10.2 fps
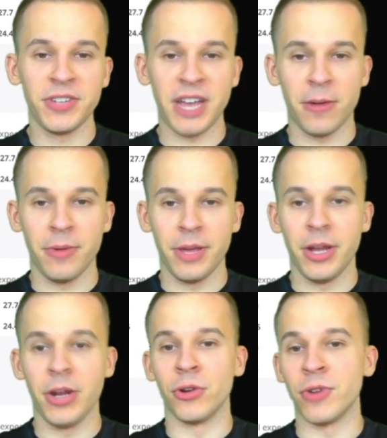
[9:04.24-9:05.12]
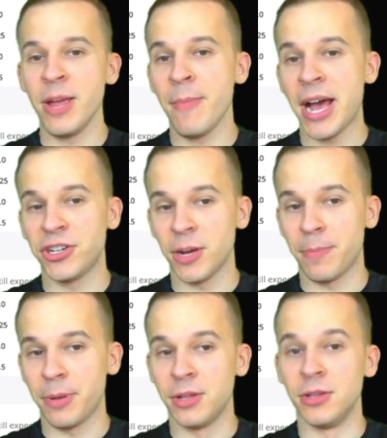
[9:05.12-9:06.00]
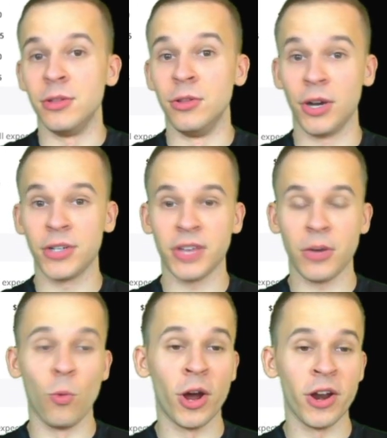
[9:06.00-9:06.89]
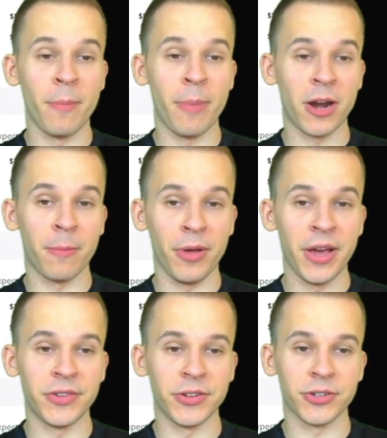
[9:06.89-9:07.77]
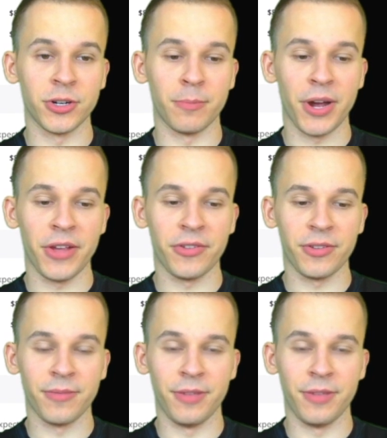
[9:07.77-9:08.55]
out in a great matchup, looks like one of the better plays at his current price.